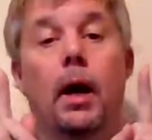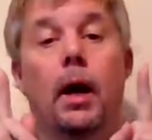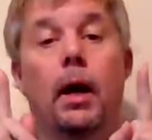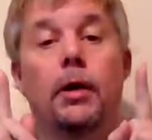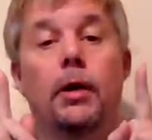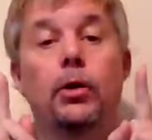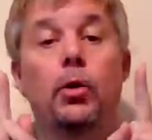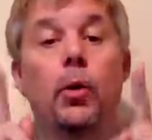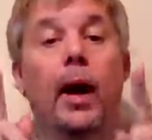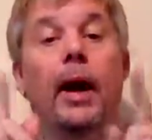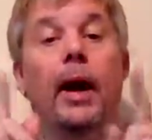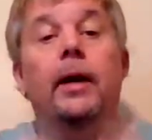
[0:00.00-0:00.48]

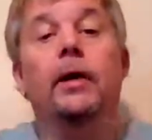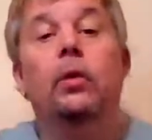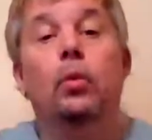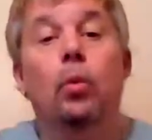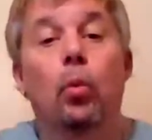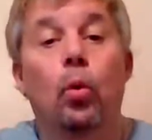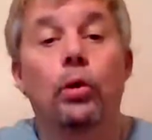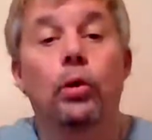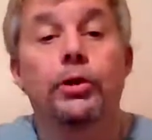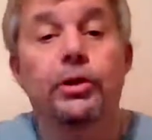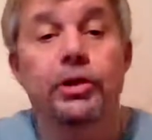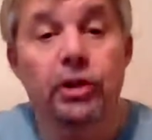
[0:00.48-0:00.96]
you had an
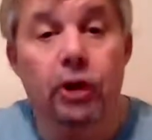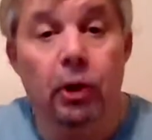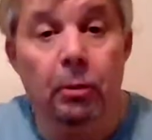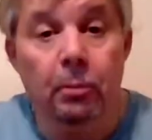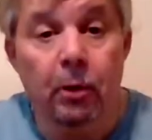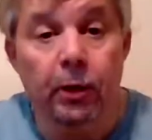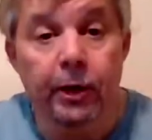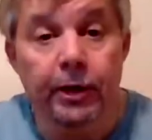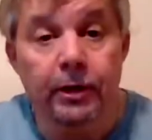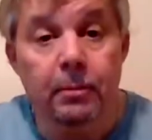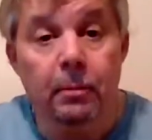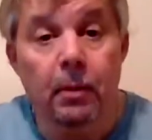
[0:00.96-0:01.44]
awards
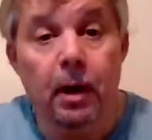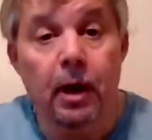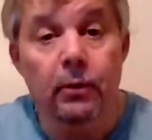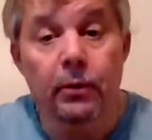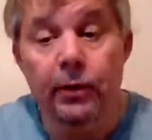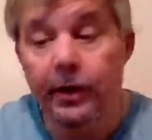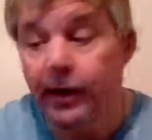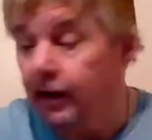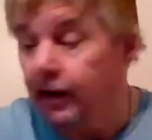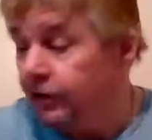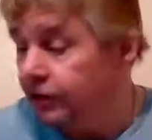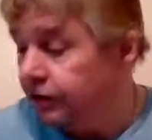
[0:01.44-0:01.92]
ceremony at the
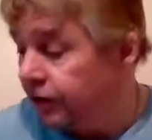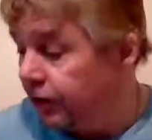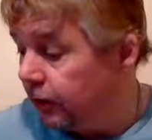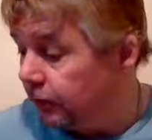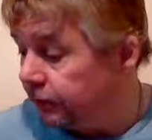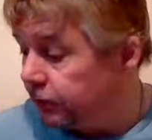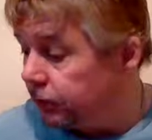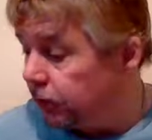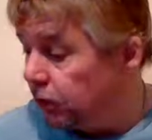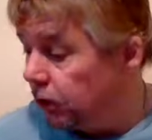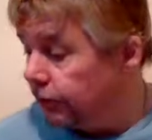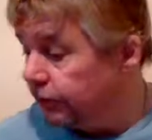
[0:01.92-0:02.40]
Monroe County
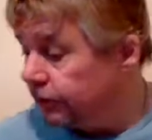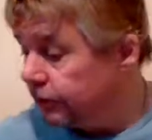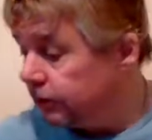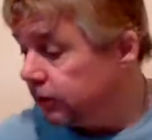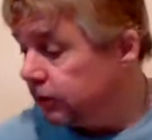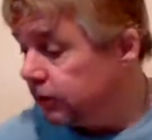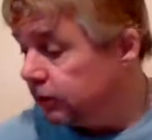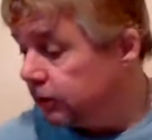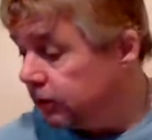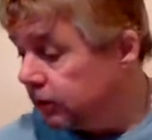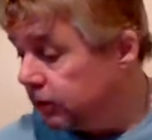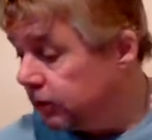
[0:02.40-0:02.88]
Sheriff's Office
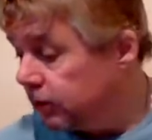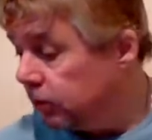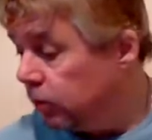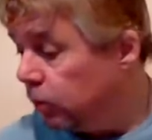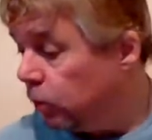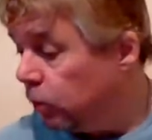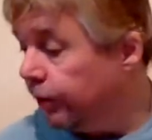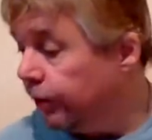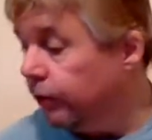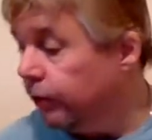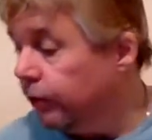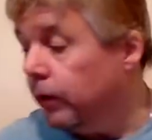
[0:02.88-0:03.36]

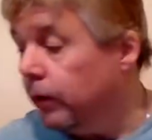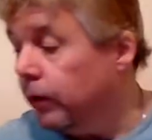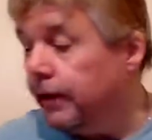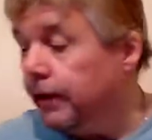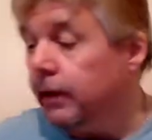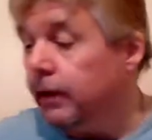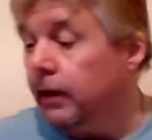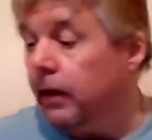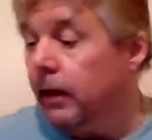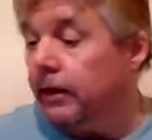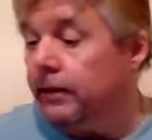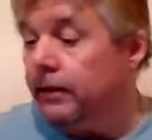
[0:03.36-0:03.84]
where you
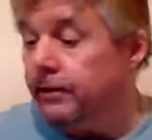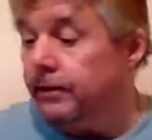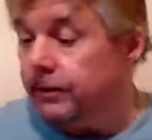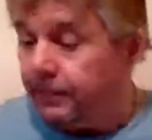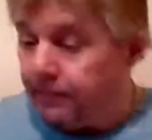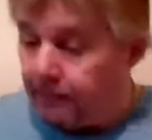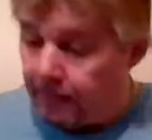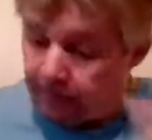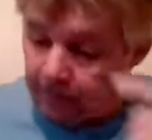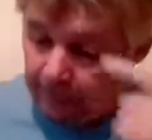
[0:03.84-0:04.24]
recognized